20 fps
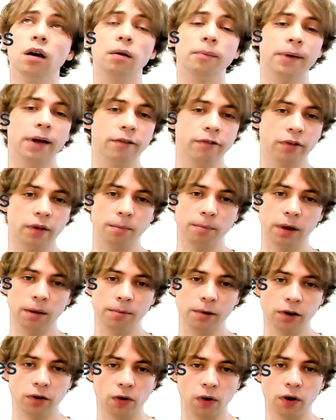have some
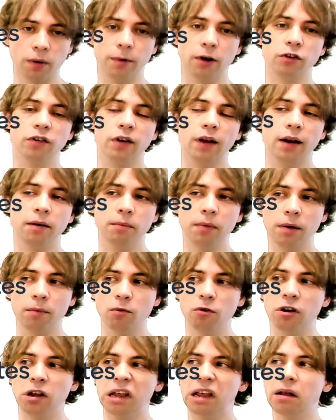people talk about shared
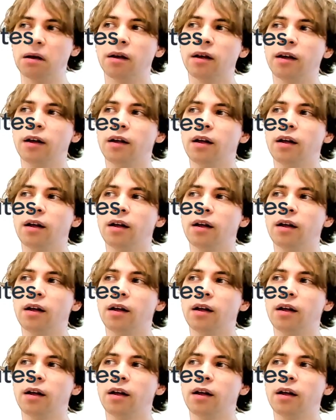memory,